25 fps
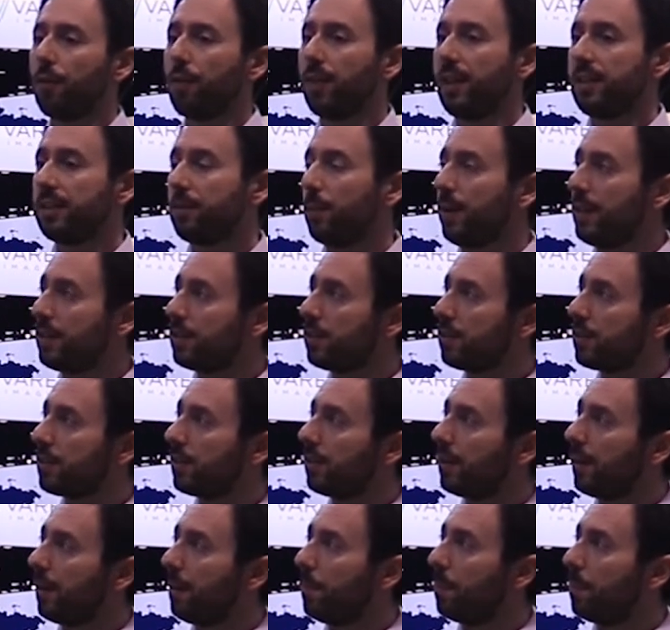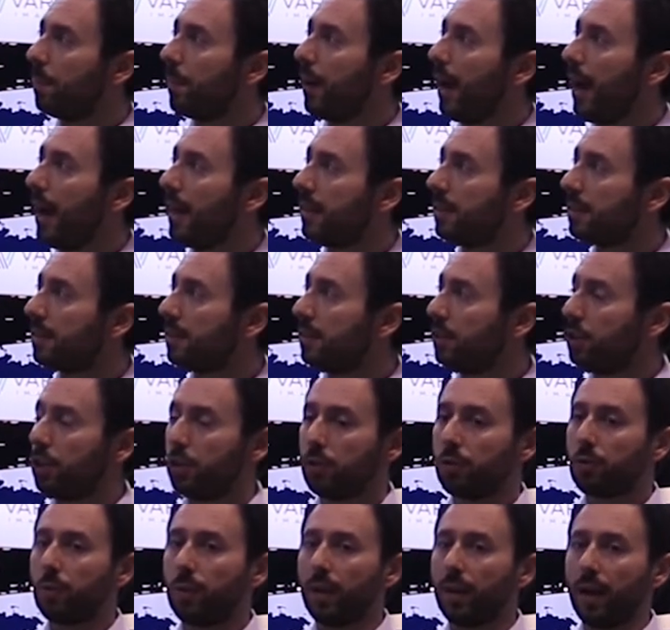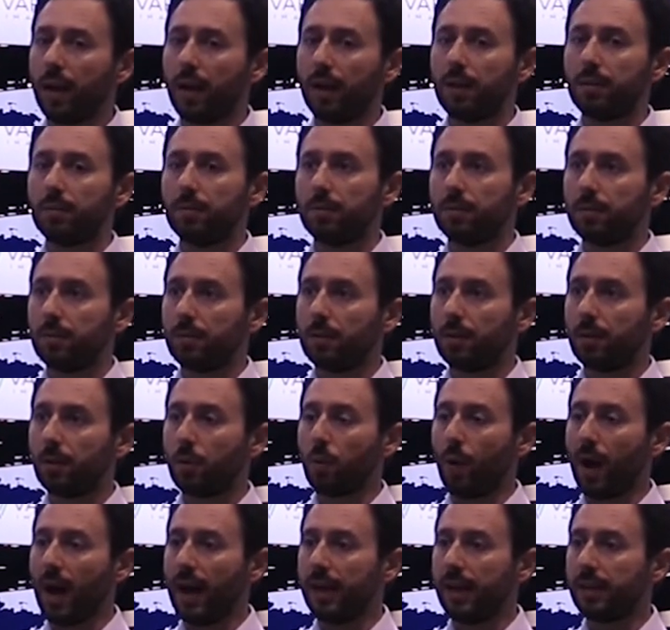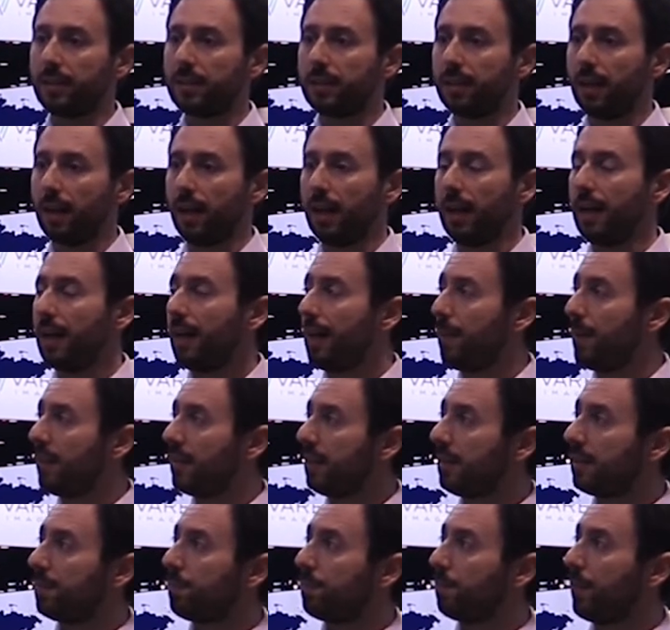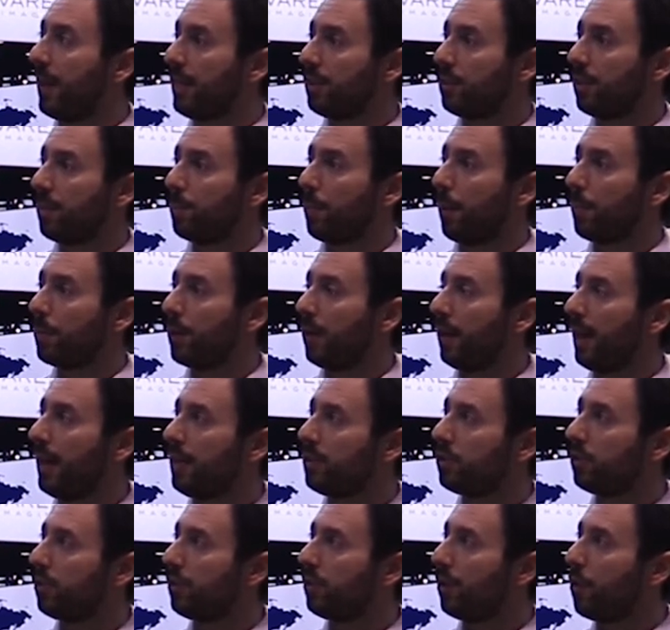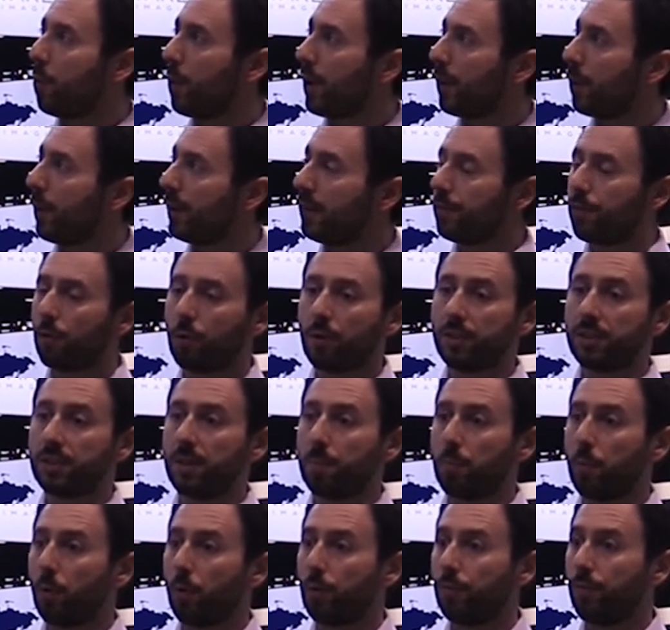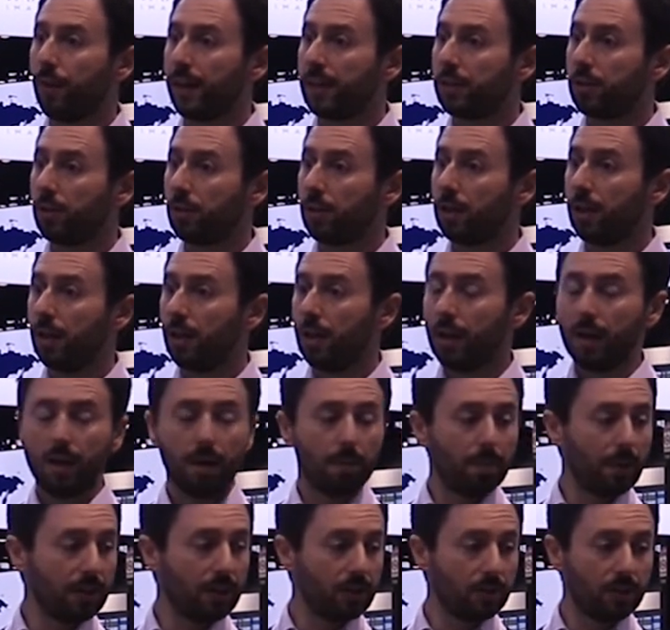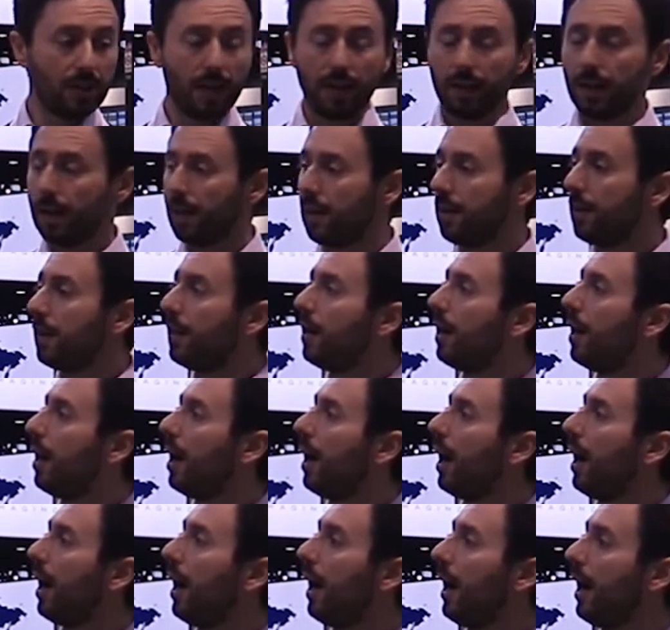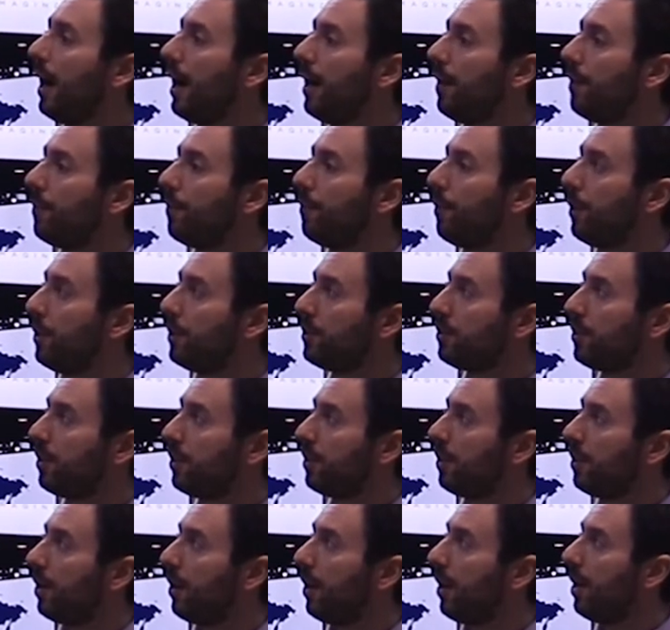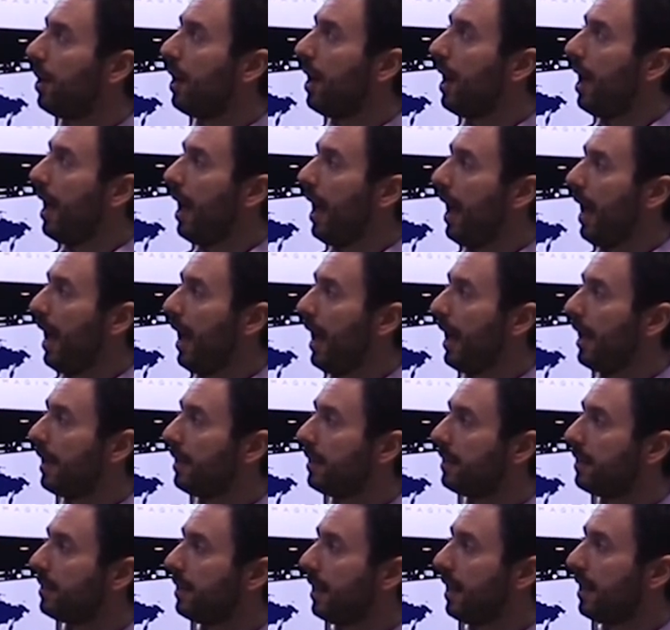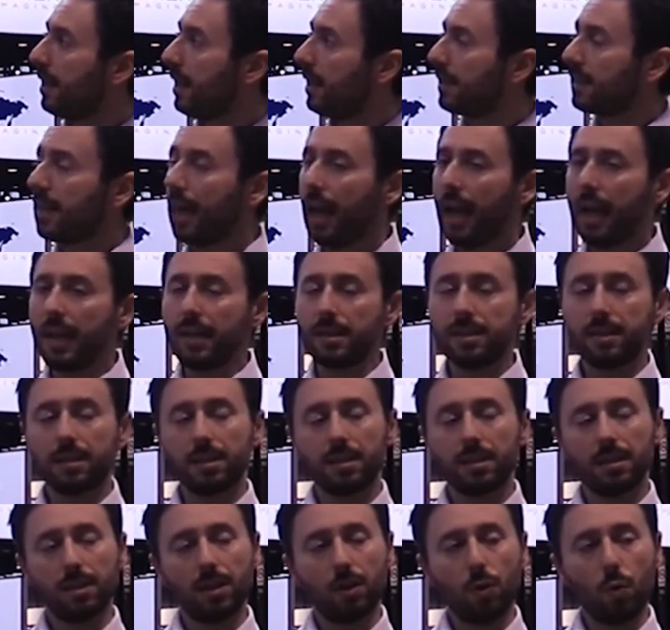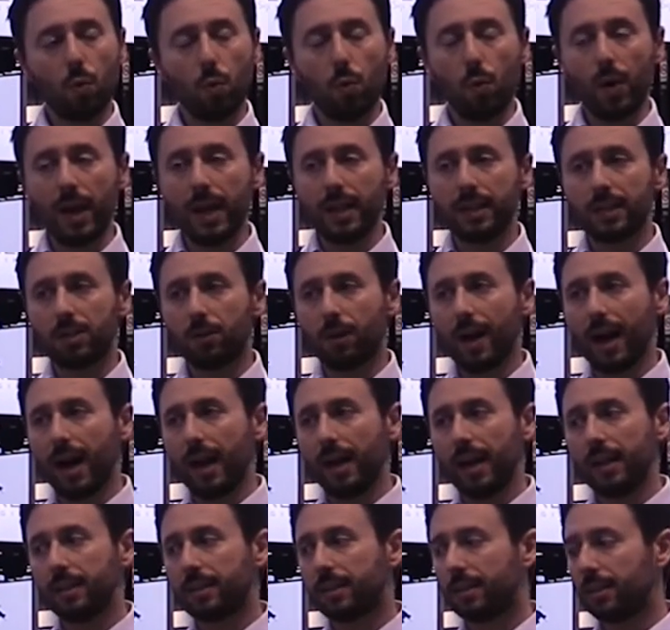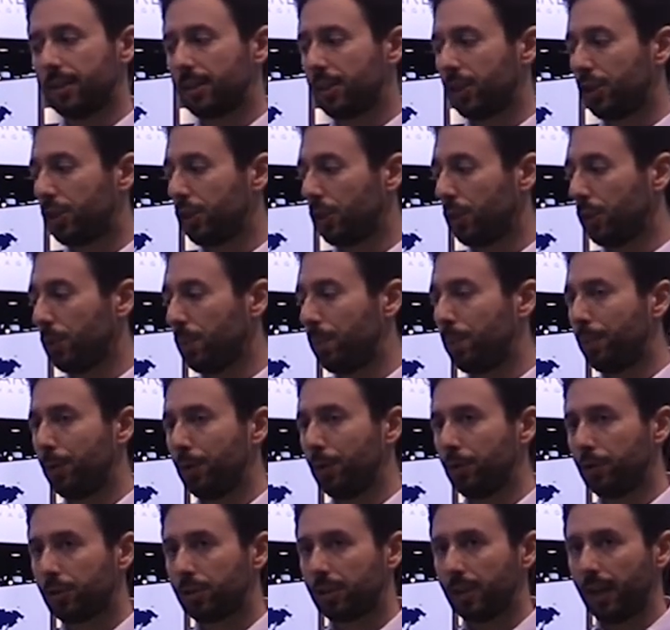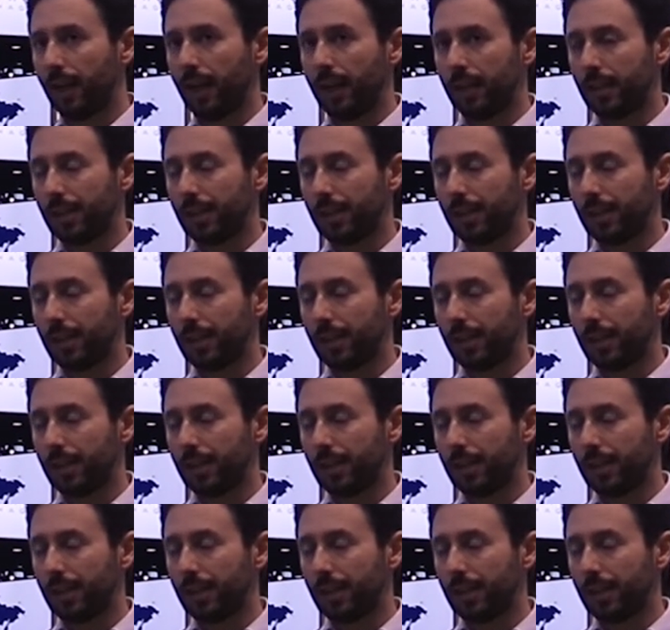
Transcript: For this reason, and due to the quite limited patient population, we went for a support vector machine version. And in that case, we tried to put